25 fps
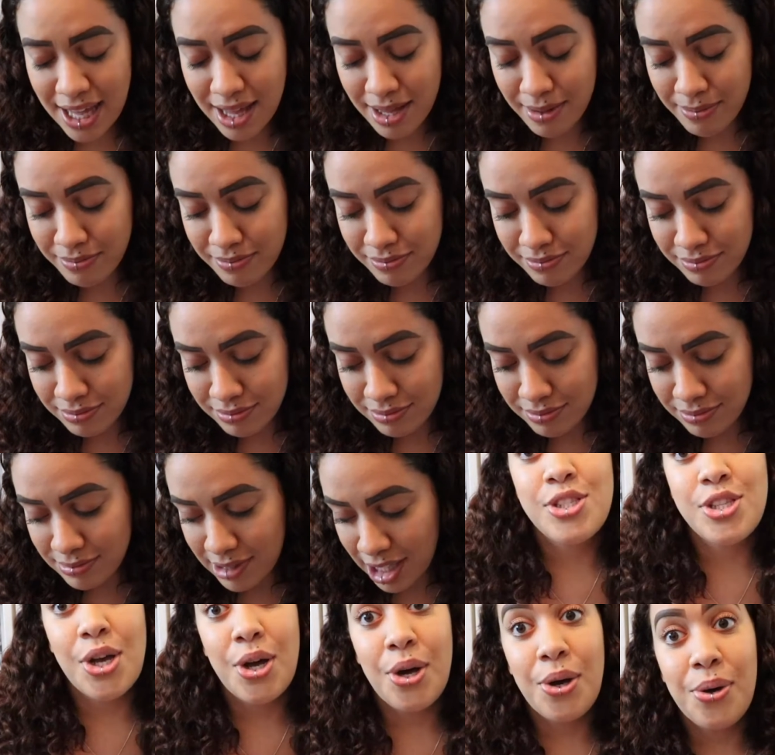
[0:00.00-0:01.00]
am.
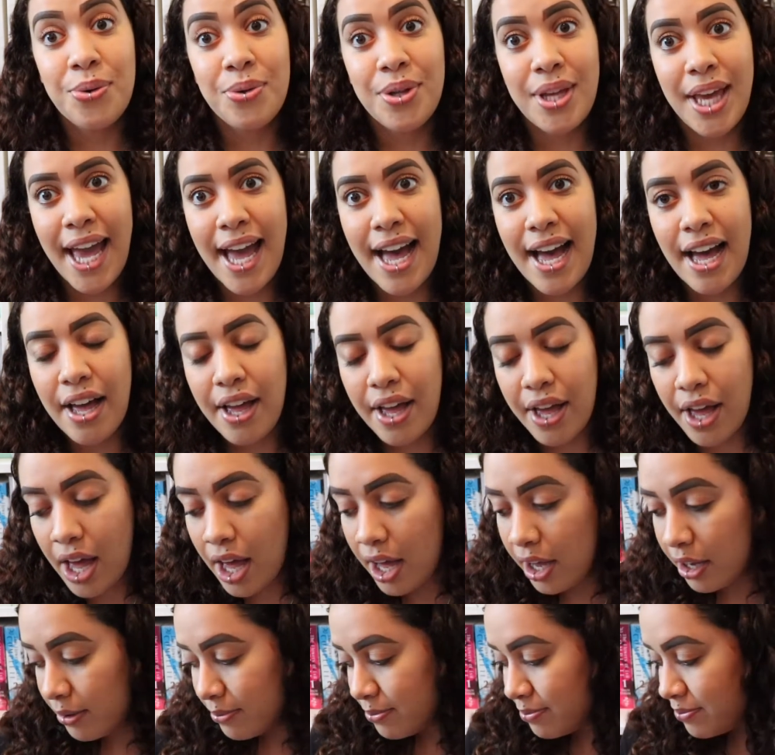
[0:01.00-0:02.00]
So yeah,
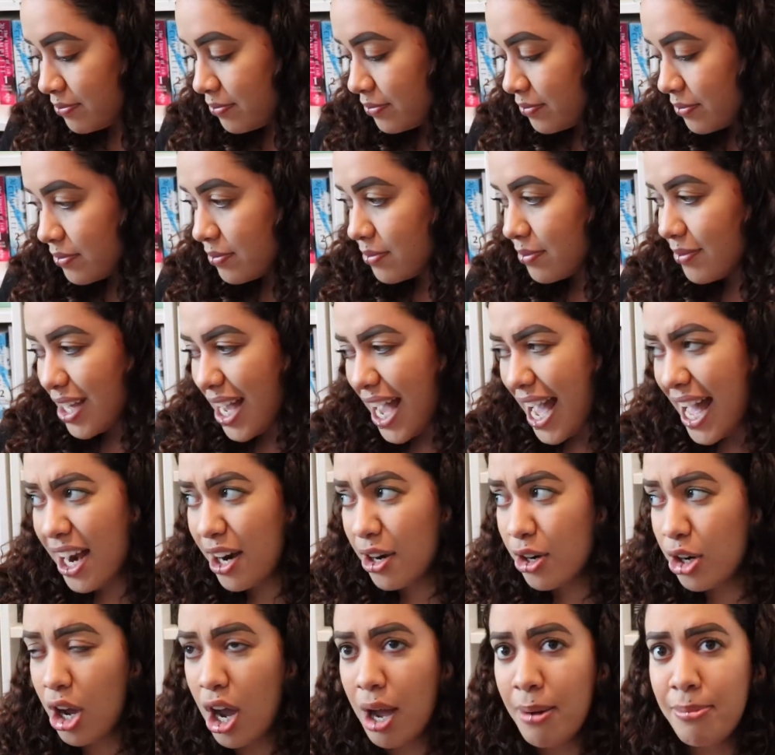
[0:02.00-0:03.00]
I
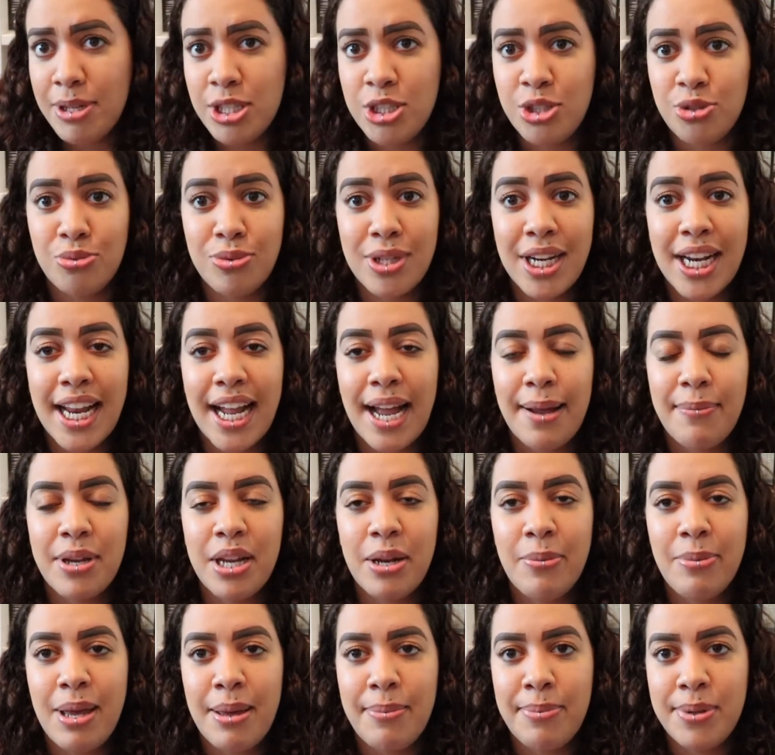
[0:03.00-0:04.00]
don't know how much reading I'm going
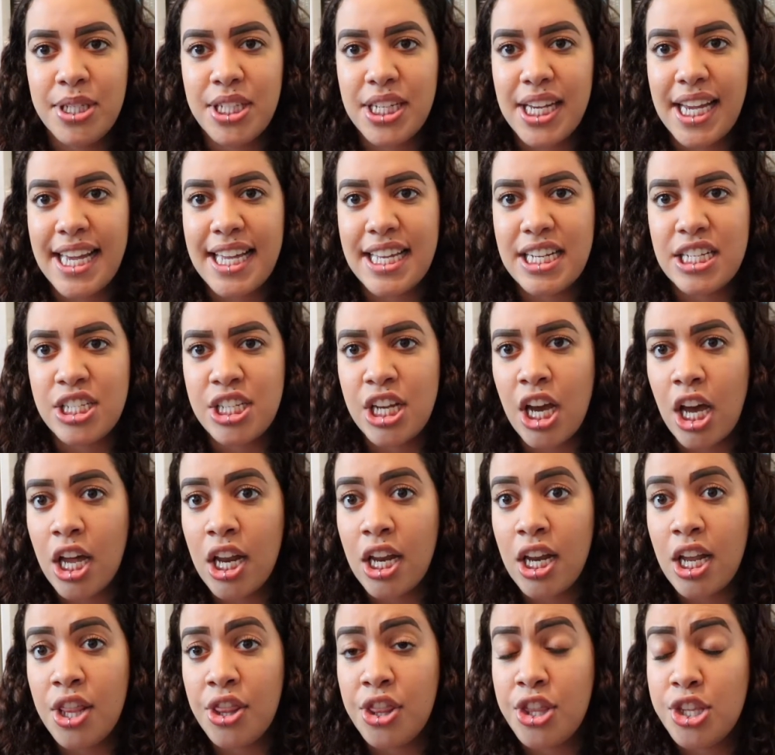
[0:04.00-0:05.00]
to be able to get
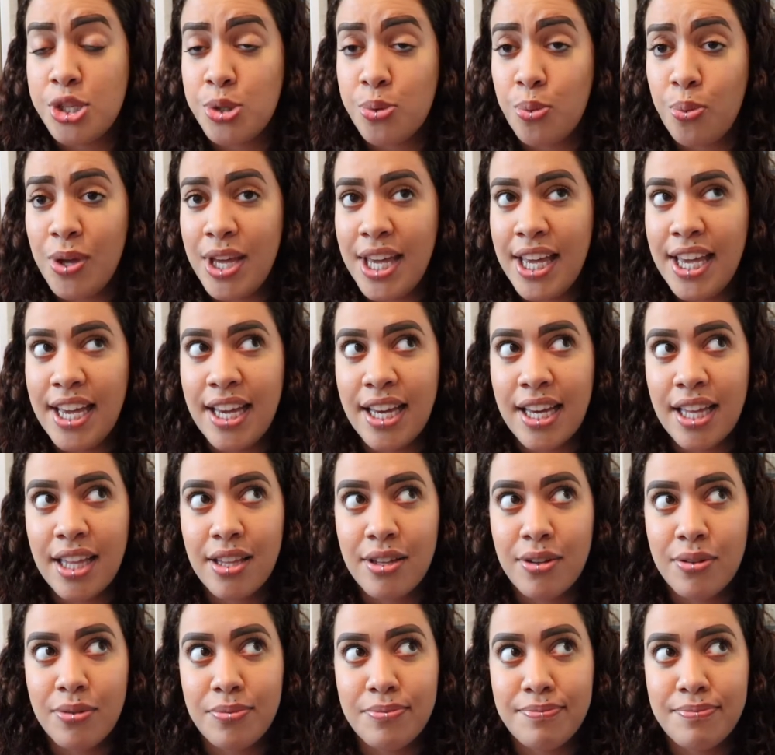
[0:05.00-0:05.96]
done this week.